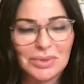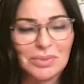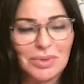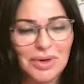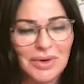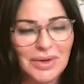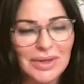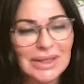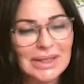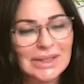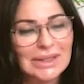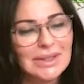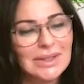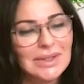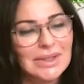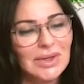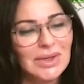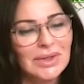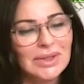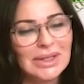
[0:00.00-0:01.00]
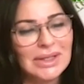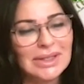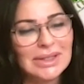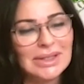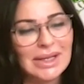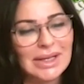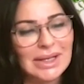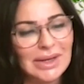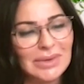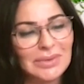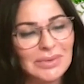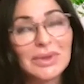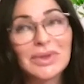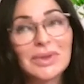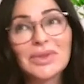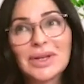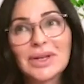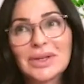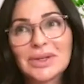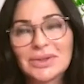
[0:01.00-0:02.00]
Perry Nickelston, and I want to
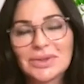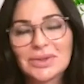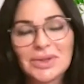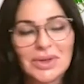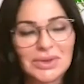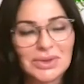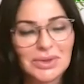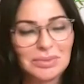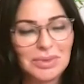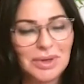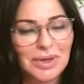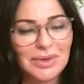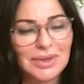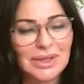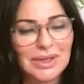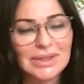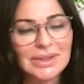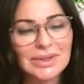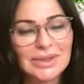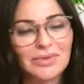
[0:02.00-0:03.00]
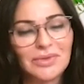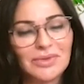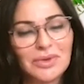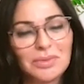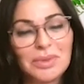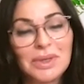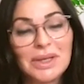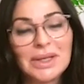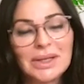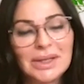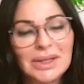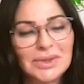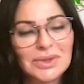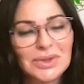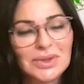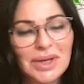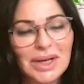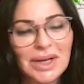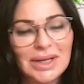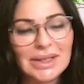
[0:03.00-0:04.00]
thank you, Dr. Perry Nickelston, for being here
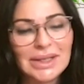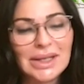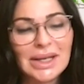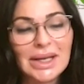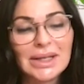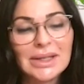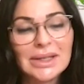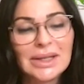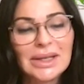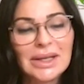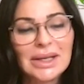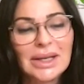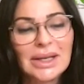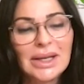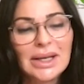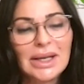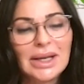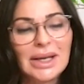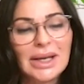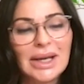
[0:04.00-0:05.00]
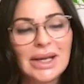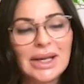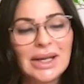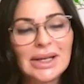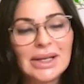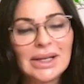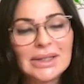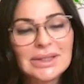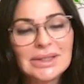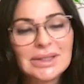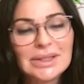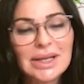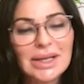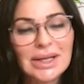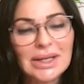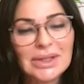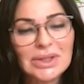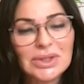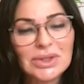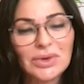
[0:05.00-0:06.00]
tonight again. And let's
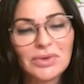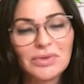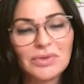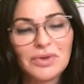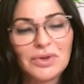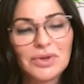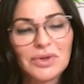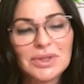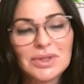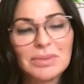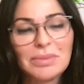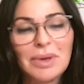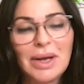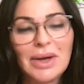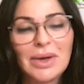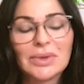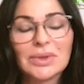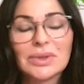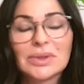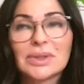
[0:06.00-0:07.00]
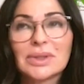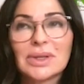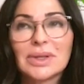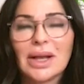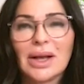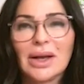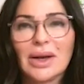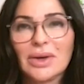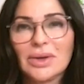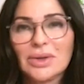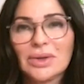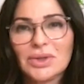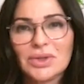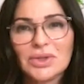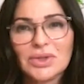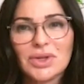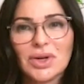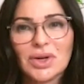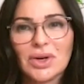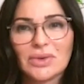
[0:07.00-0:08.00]
talk first about how do you
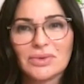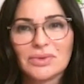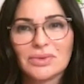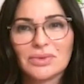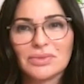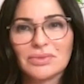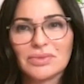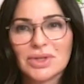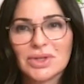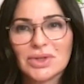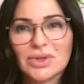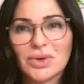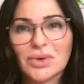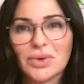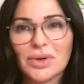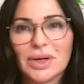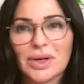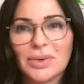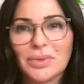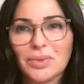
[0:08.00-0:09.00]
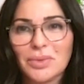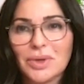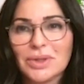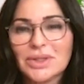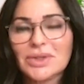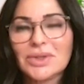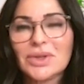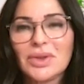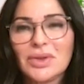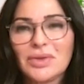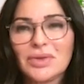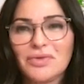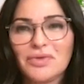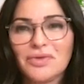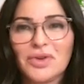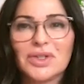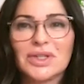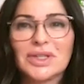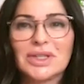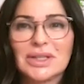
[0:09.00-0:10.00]
start restoring? What's the
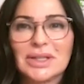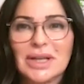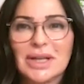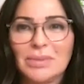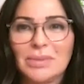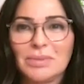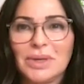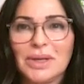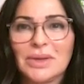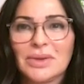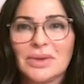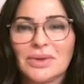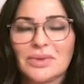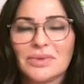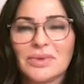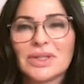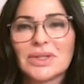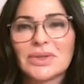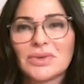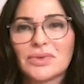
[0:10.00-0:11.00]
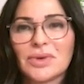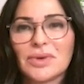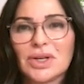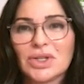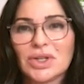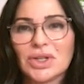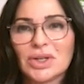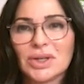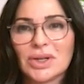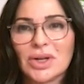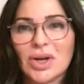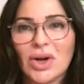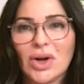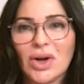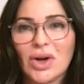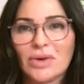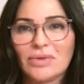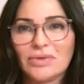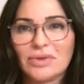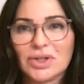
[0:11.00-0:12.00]
first step in the restoration
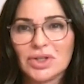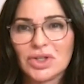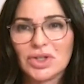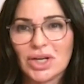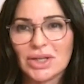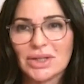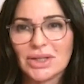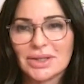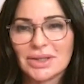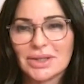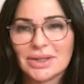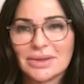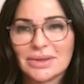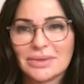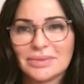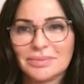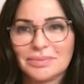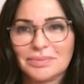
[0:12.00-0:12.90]
of the chest?